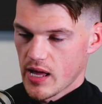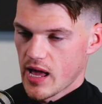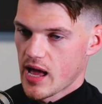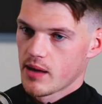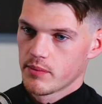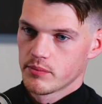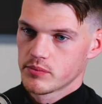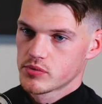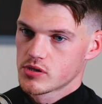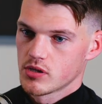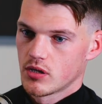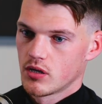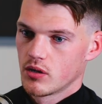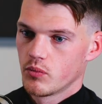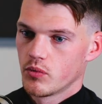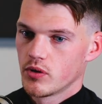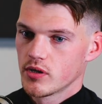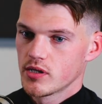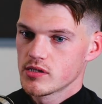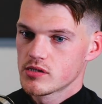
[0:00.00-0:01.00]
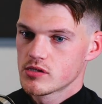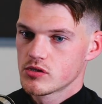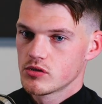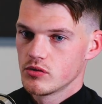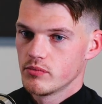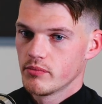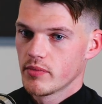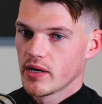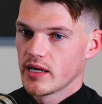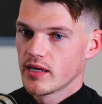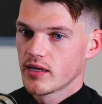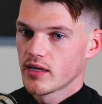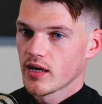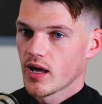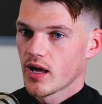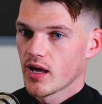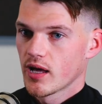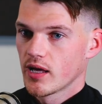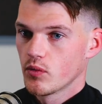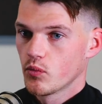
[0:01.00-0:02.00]
apps, I wanted to make
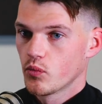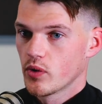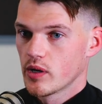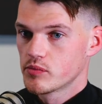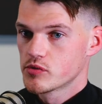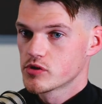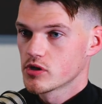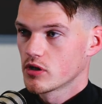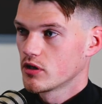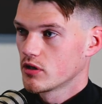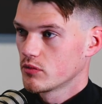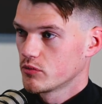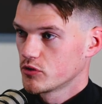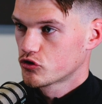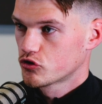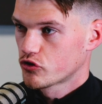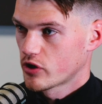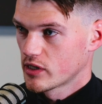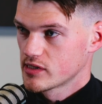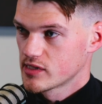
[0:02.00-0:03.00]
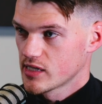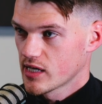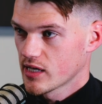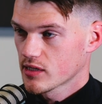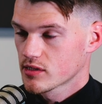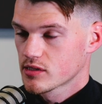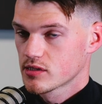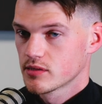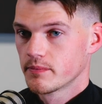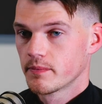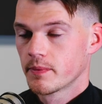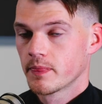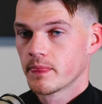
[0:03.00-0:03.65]
a website transact.